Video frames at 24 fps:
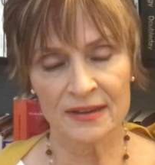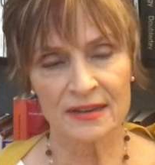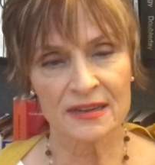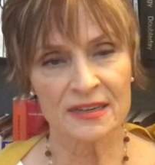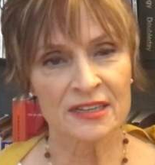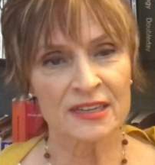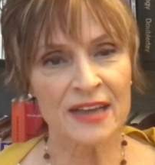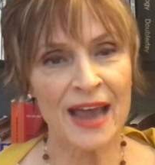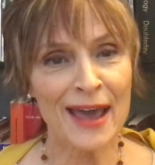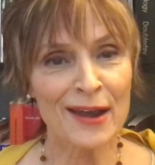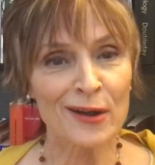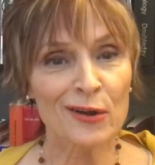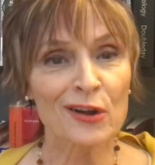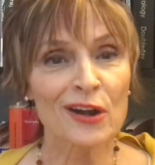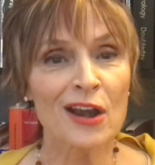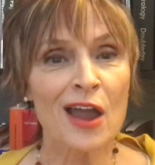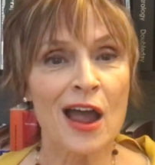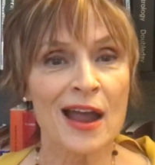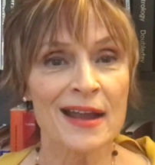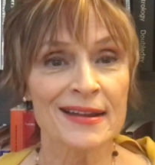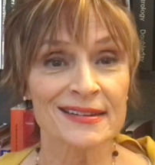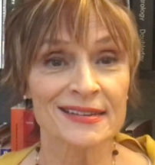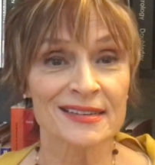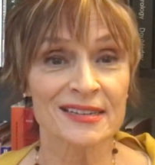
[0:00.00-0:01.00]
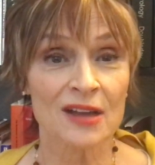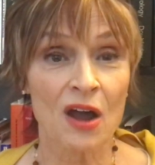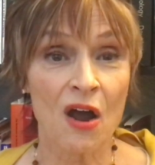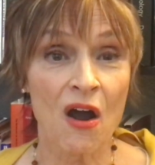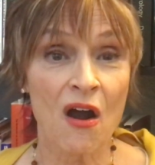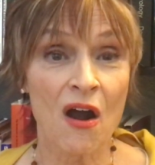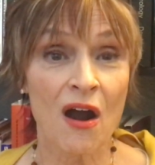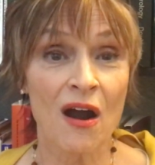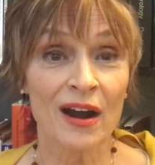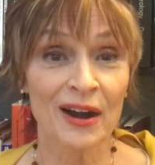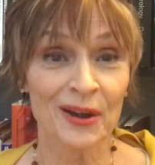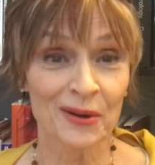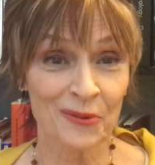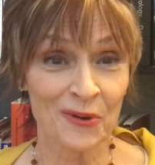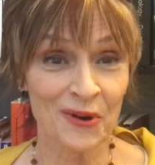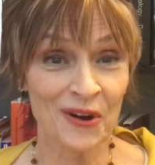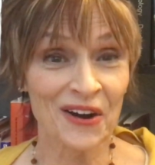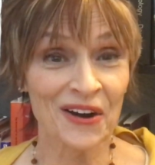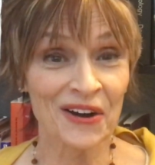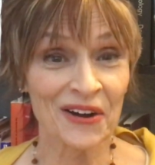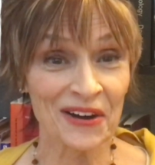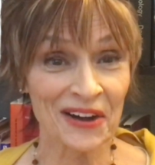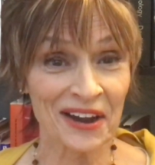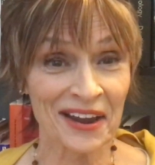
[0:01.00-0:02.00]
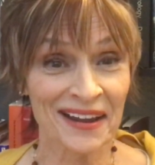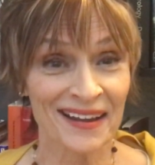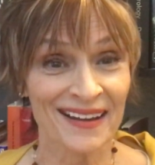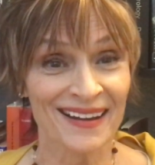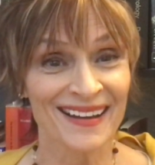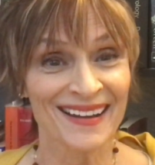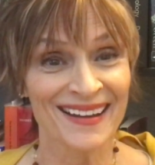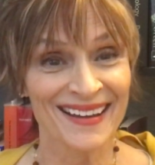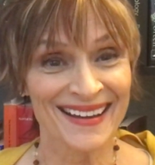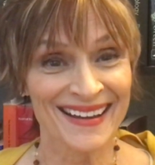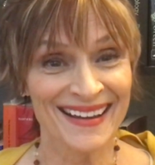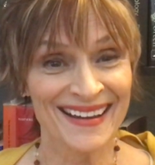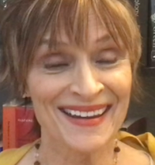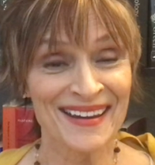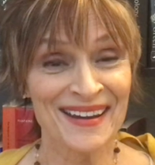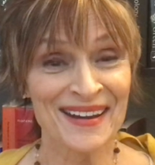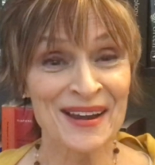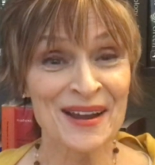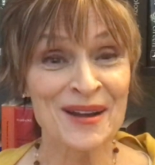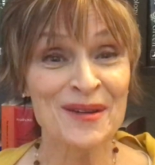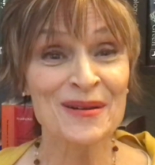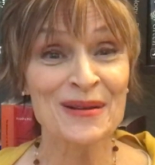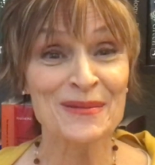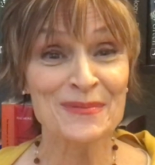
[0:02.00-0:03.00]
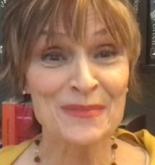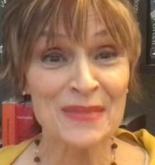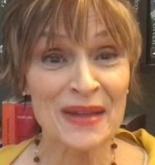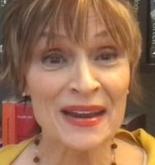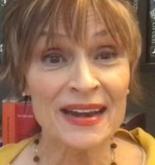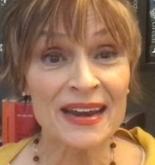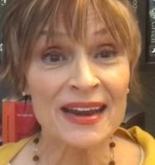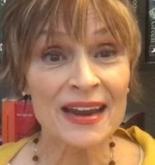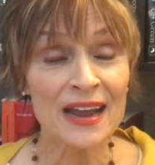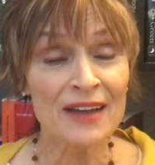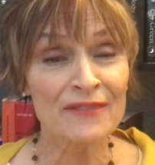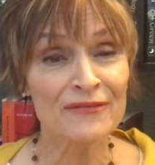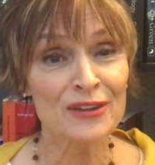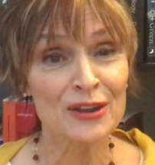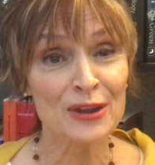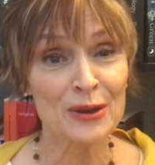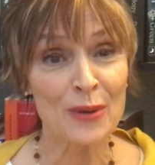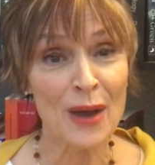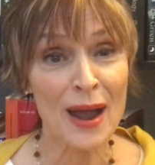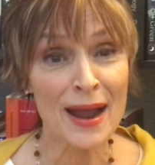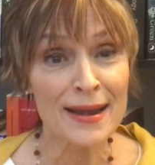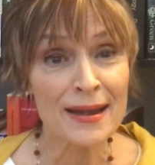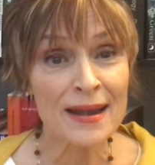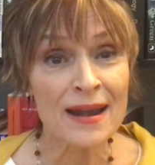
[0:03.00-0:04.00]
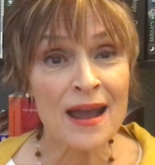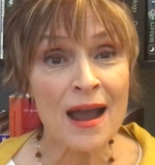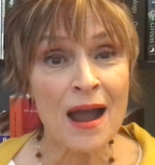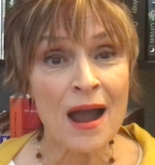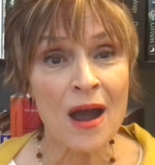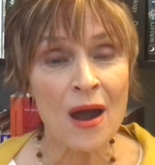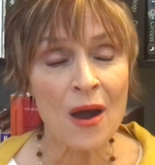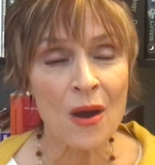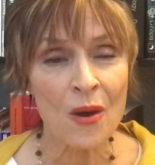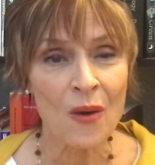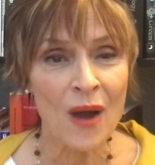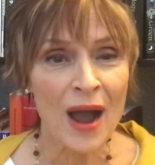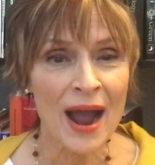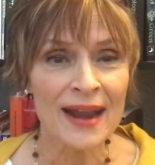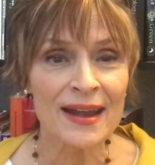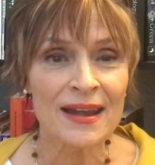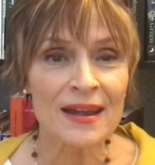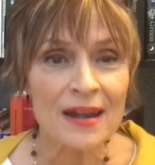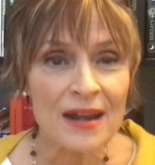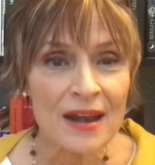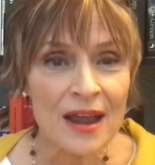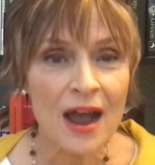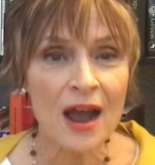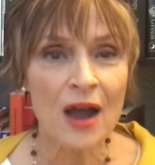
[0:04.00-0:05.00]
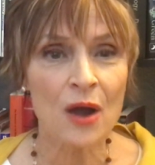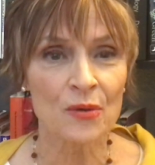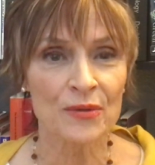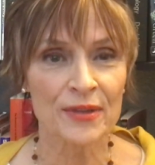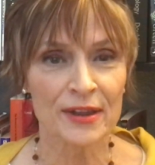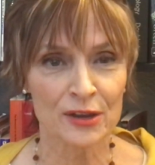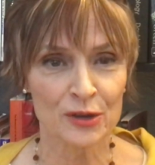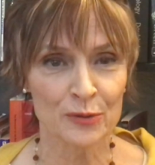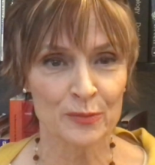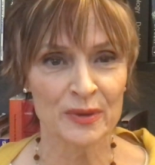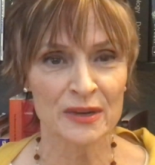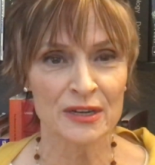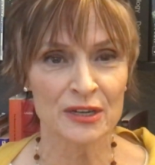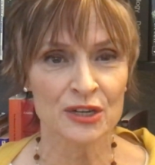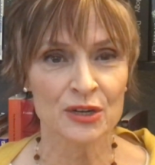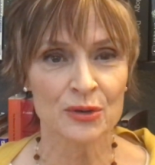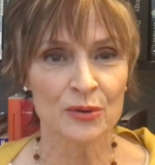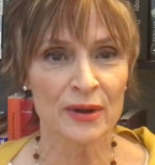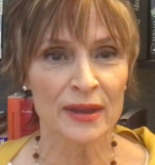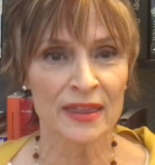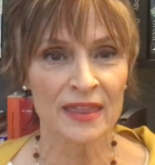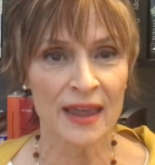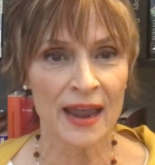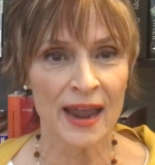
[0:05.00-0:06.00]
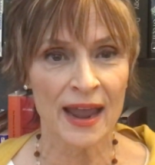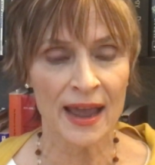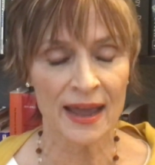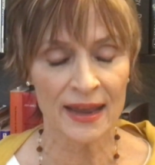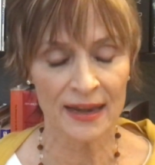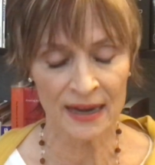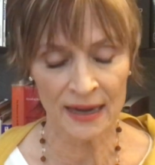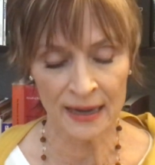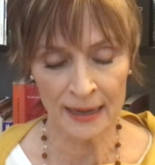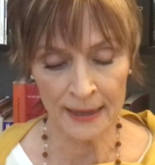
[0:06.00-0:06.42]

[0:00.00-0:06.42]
Saturn likes hard work, and many of you, I know that you've been doing that.